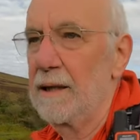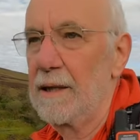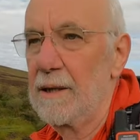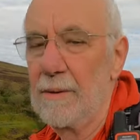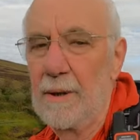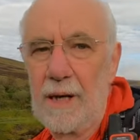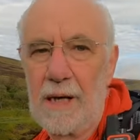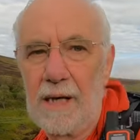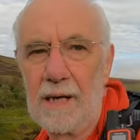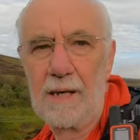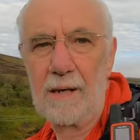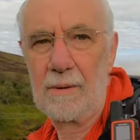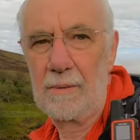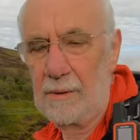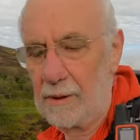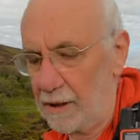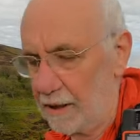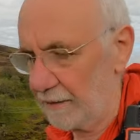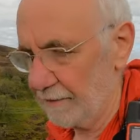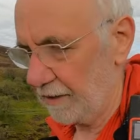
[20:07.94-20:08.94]
Anyway,
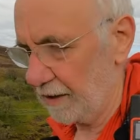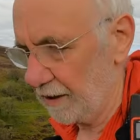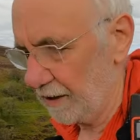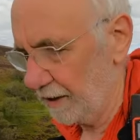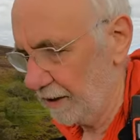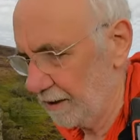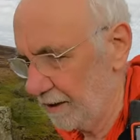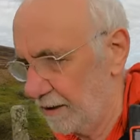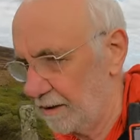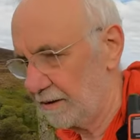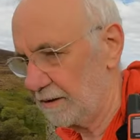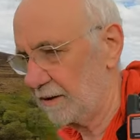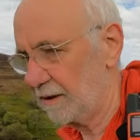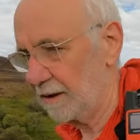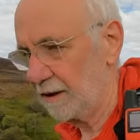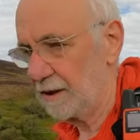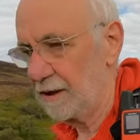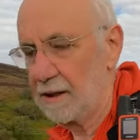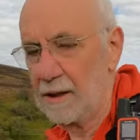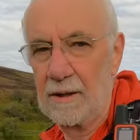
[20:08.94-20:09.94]
we'll have a
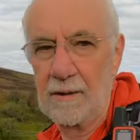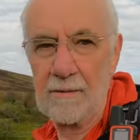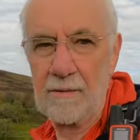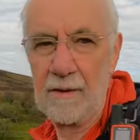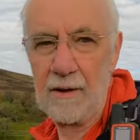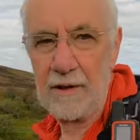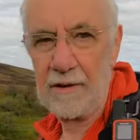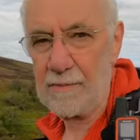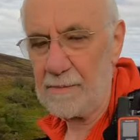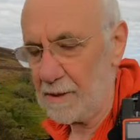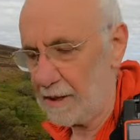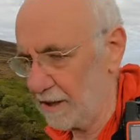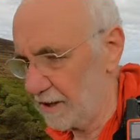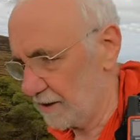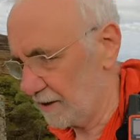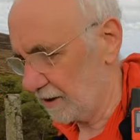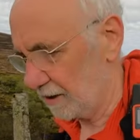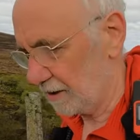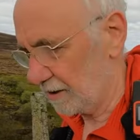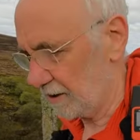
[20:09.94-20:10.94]
five
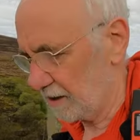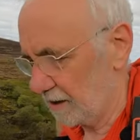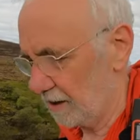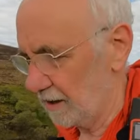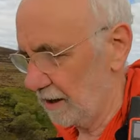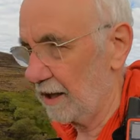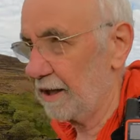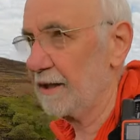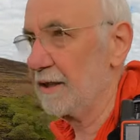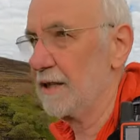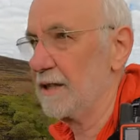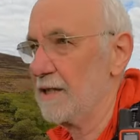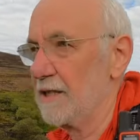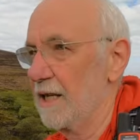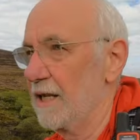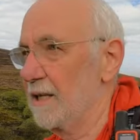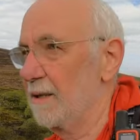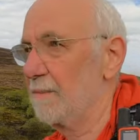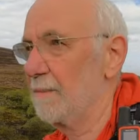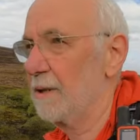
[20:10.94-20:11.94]
minutes at the, at the
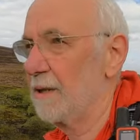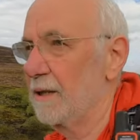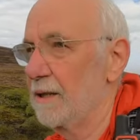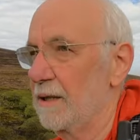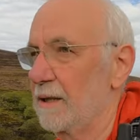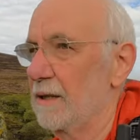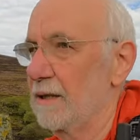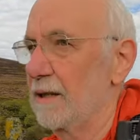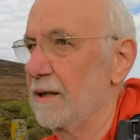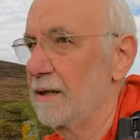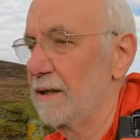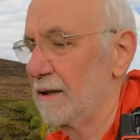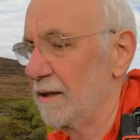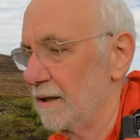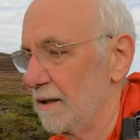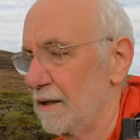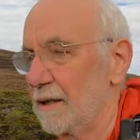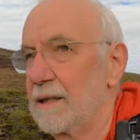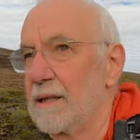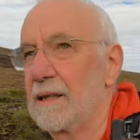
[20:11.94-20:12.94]
dam
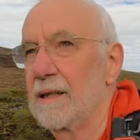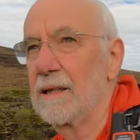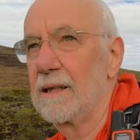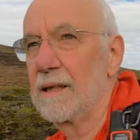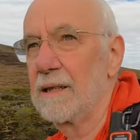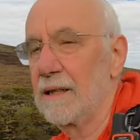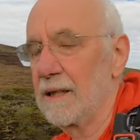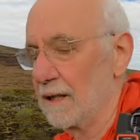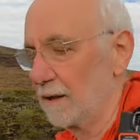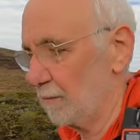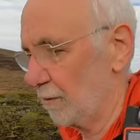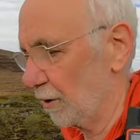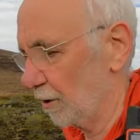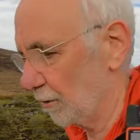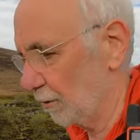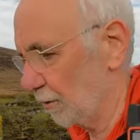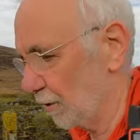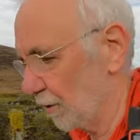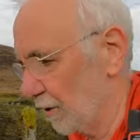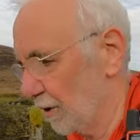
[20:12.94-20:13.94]
and then
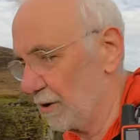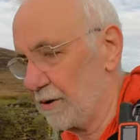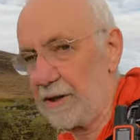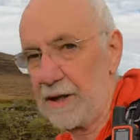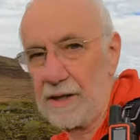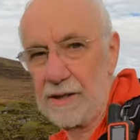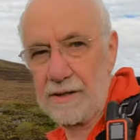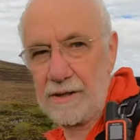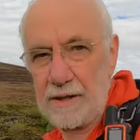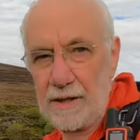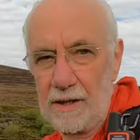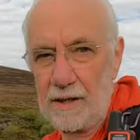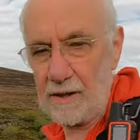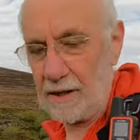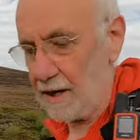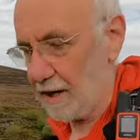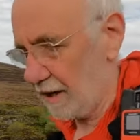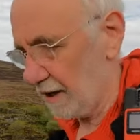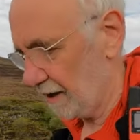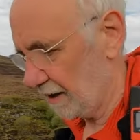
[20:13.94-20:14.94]
we'll walk on down to the
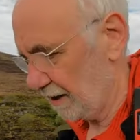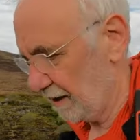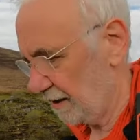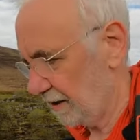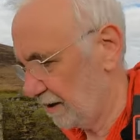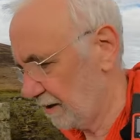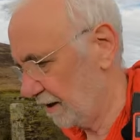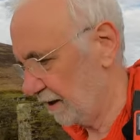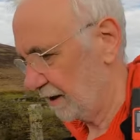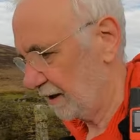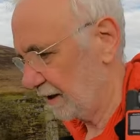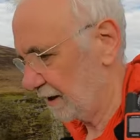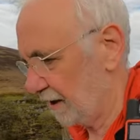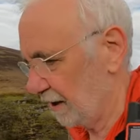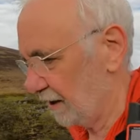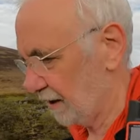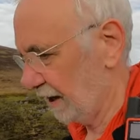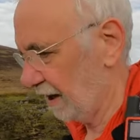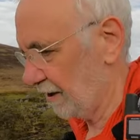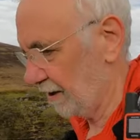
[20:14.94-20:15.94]
car
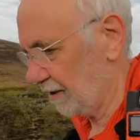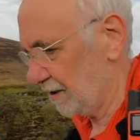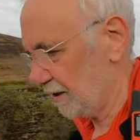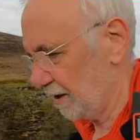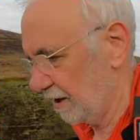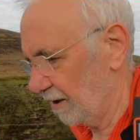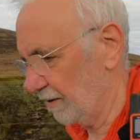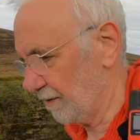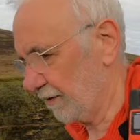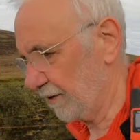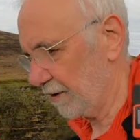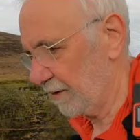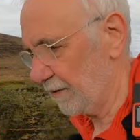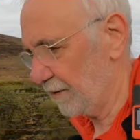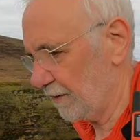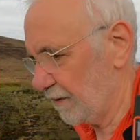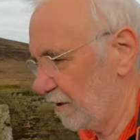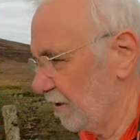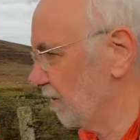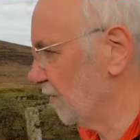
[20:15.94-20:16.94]
get ourselves
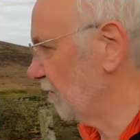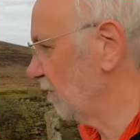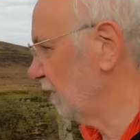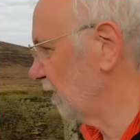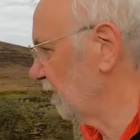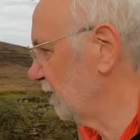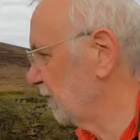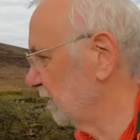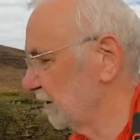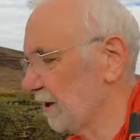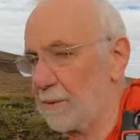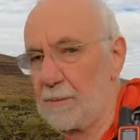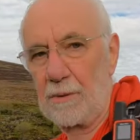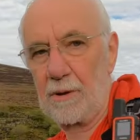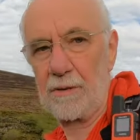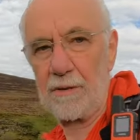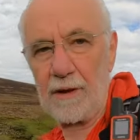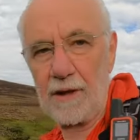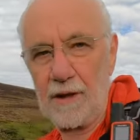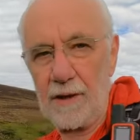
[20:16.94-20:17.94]
off to
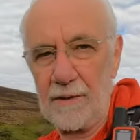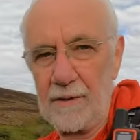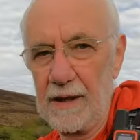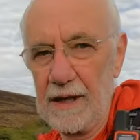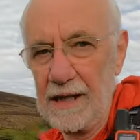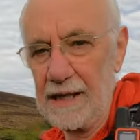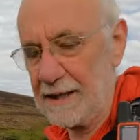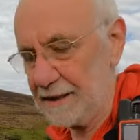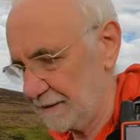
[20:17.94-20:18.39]
somewhere for coffee.